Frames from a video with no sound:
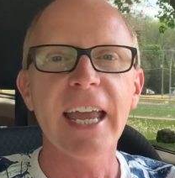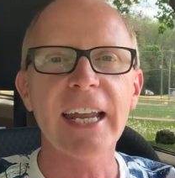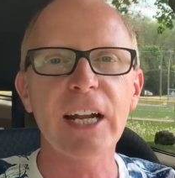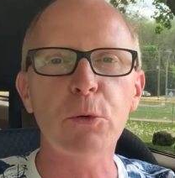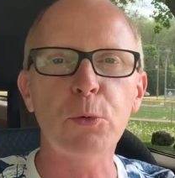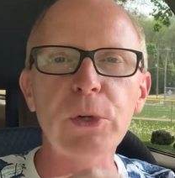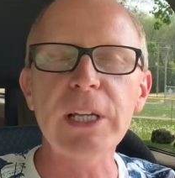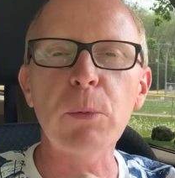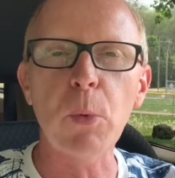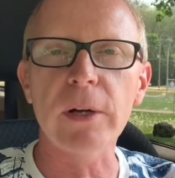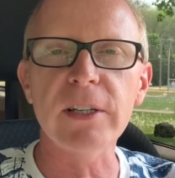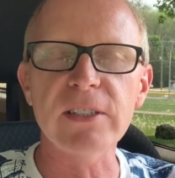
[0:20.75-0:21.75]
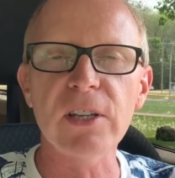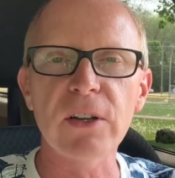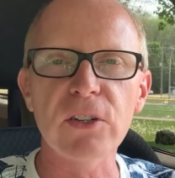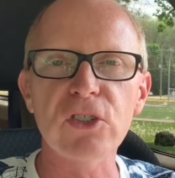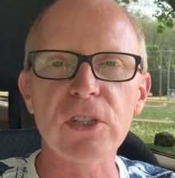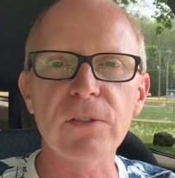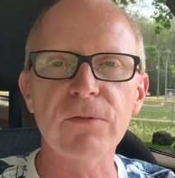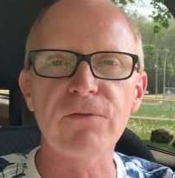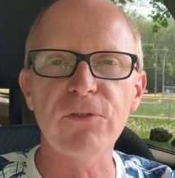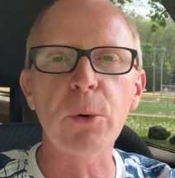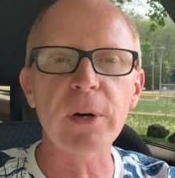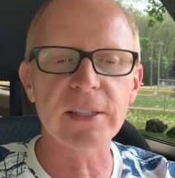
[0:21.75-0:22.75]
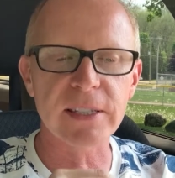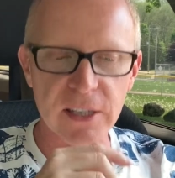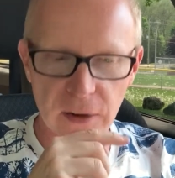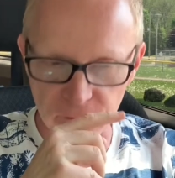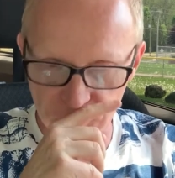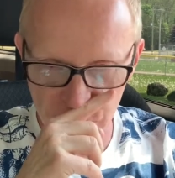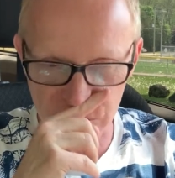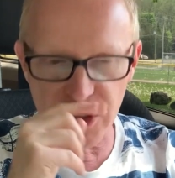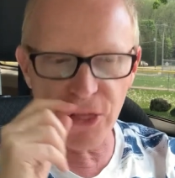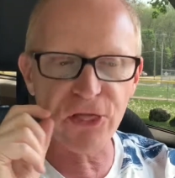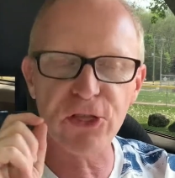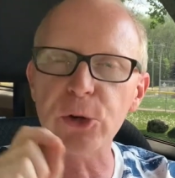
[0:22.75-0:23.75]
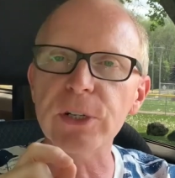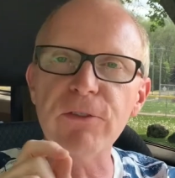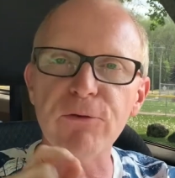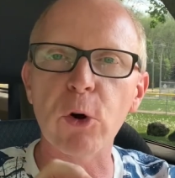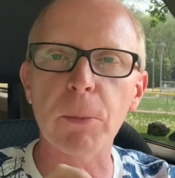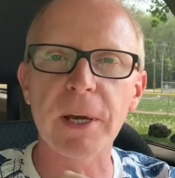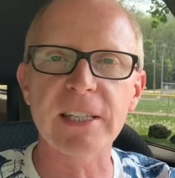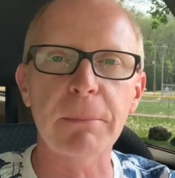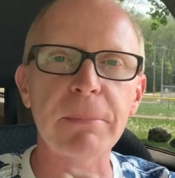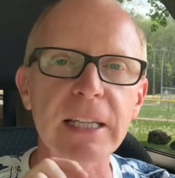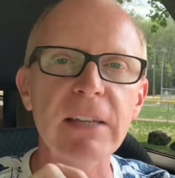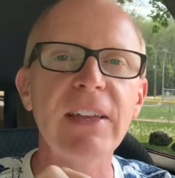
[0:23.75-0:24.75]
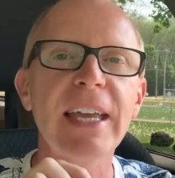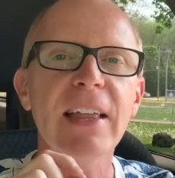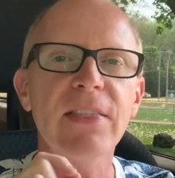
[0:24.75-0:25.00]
And I really want us to just focus in on verse 34 because I believe